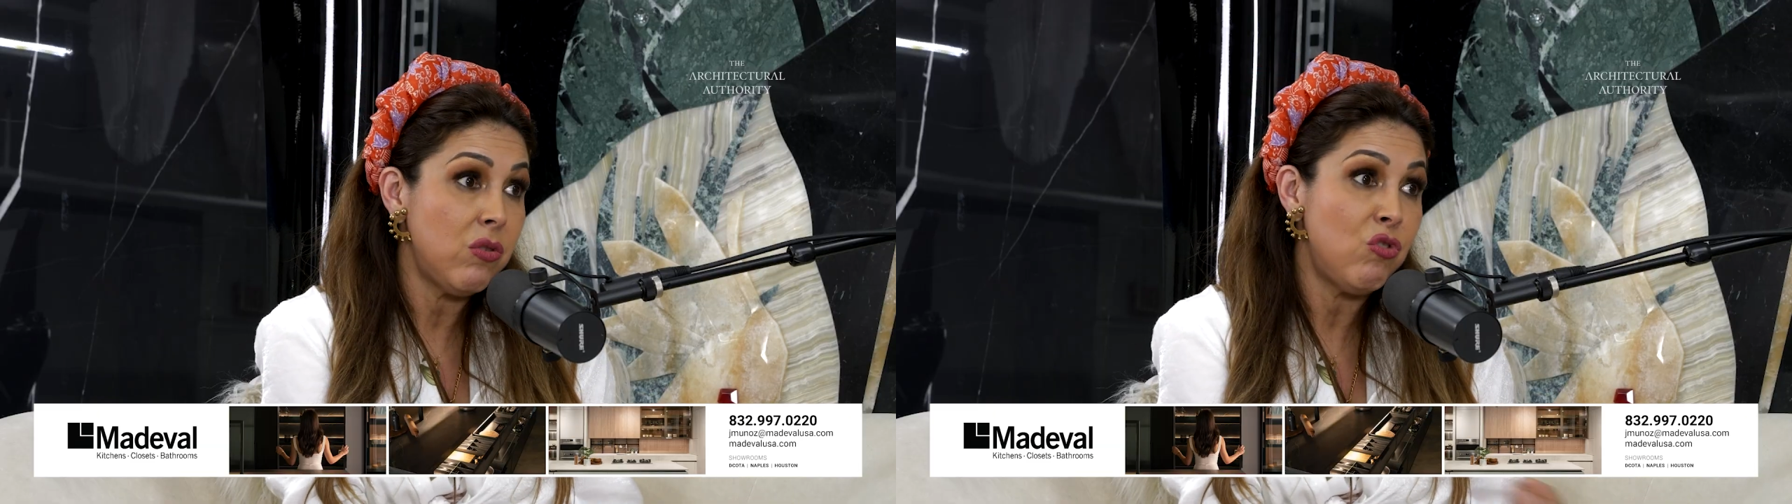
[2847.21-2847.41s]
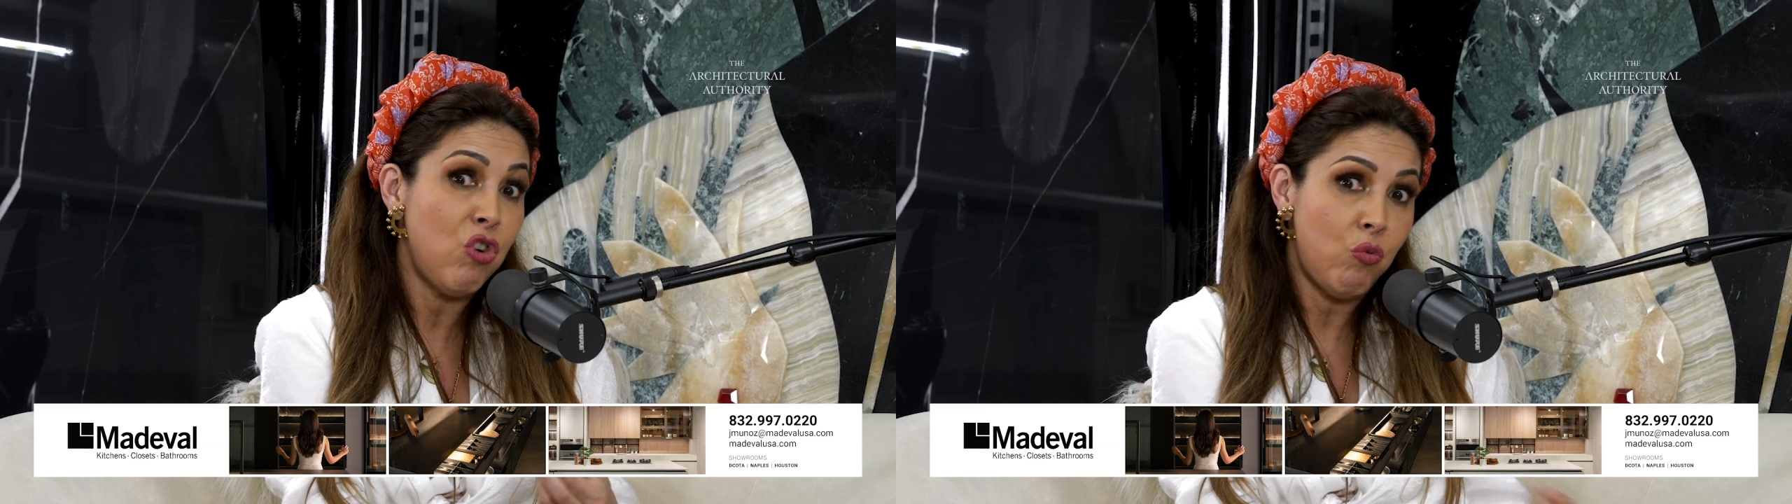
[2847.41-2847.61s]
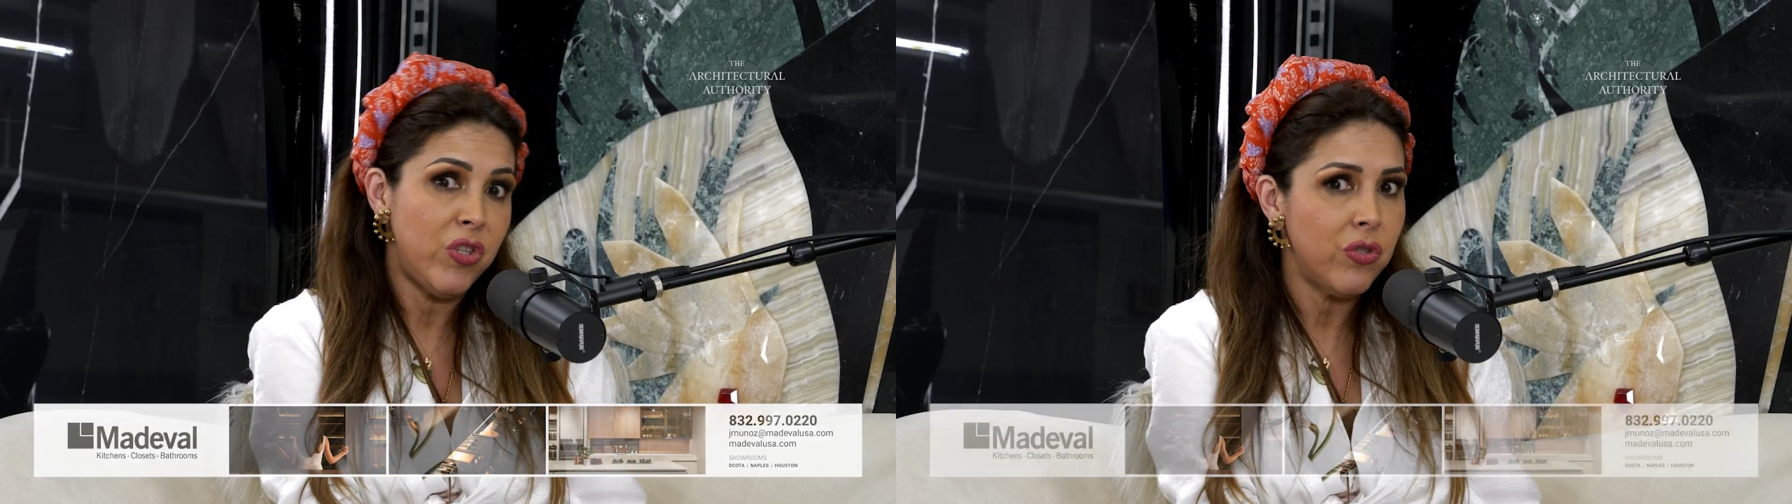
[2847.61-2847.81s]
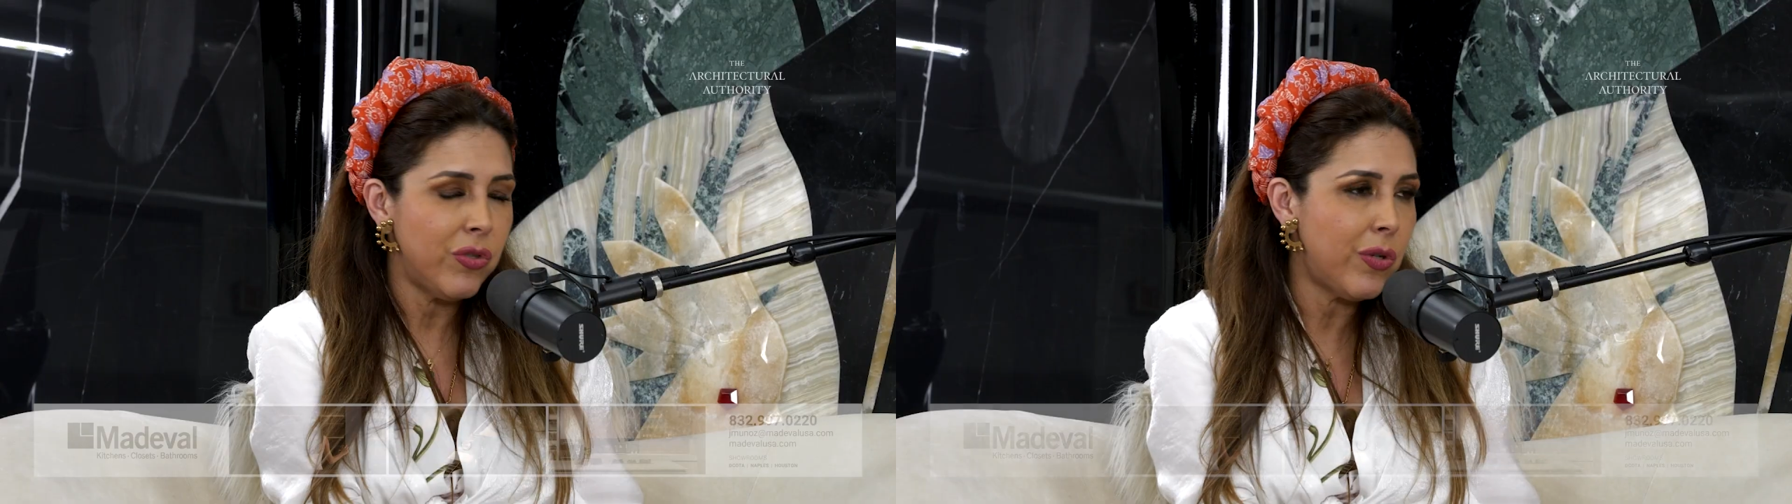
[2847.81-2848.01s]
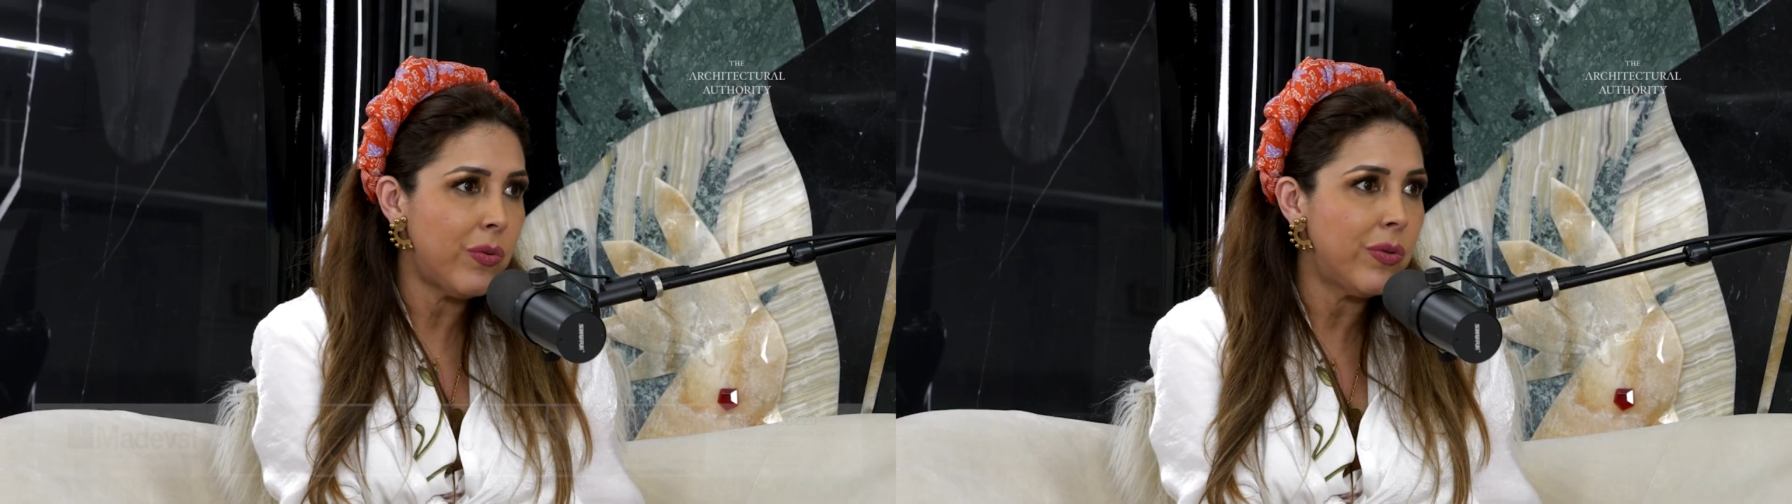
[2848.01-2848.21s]
You know what you
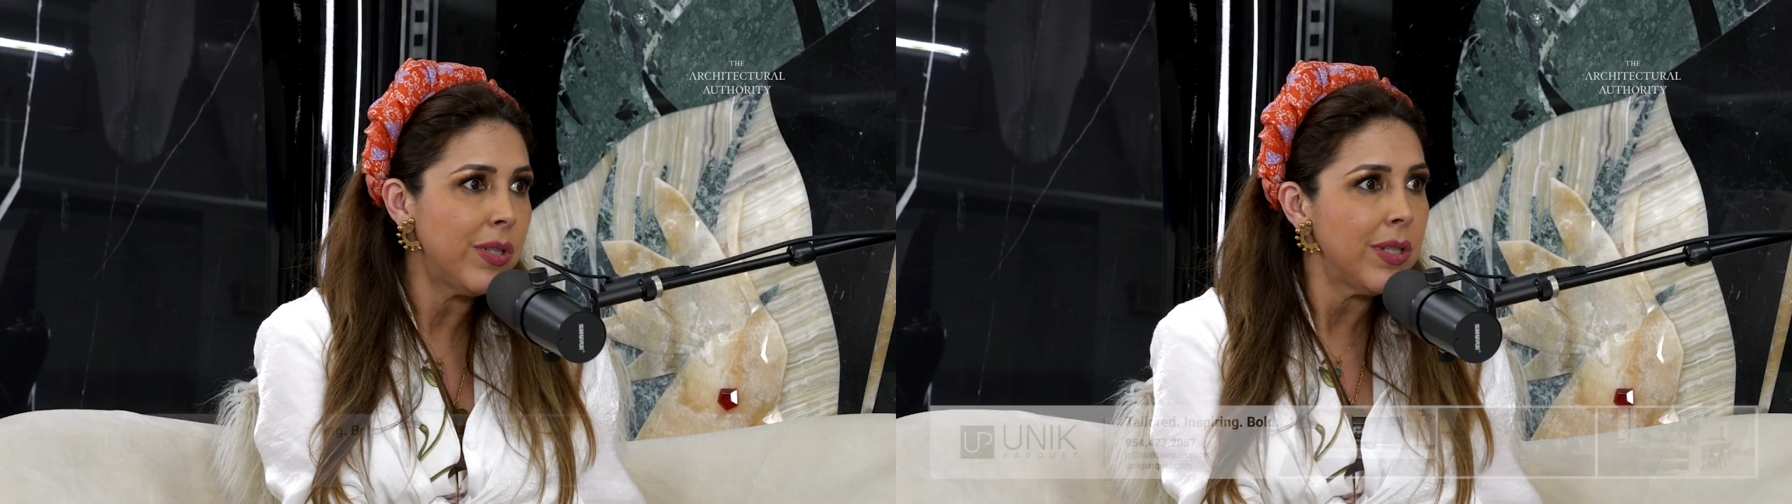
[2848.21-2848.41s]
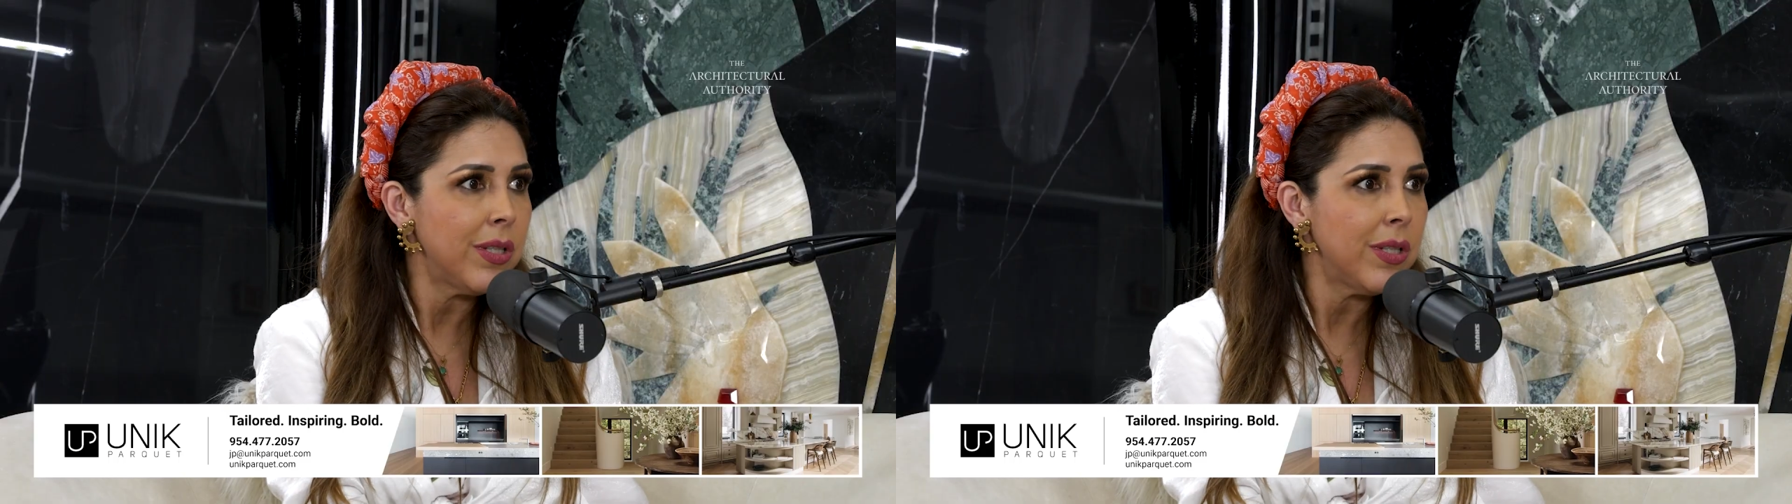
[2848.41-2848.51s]
know